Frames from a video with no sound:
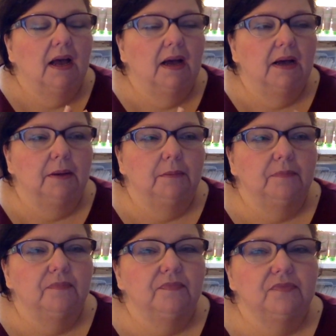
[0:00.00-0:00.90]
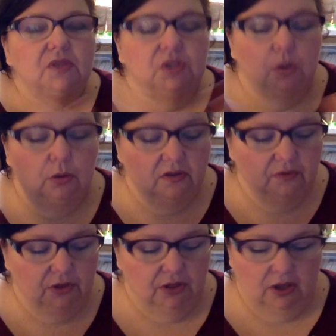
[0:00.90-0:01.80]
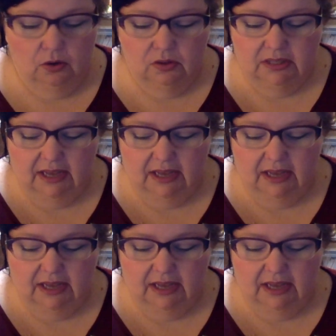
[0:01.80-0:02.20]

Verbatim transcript: Um, so look for those,